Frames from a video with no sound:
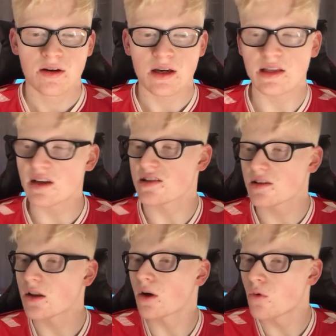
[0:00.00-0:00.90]
He
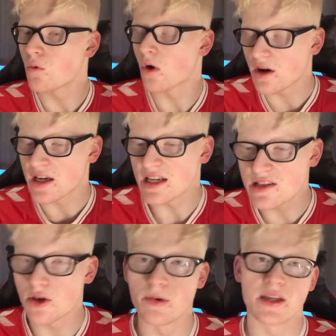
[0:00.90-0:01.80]
doesn't know what he's
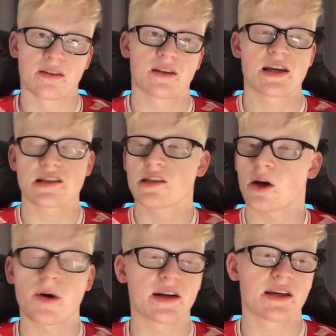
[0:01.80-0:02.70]
doing. He has
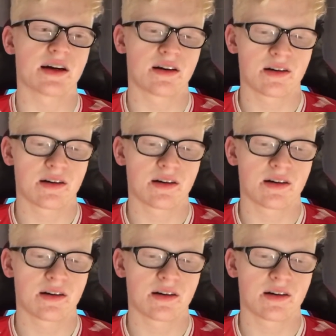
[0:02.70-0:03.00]
no idea.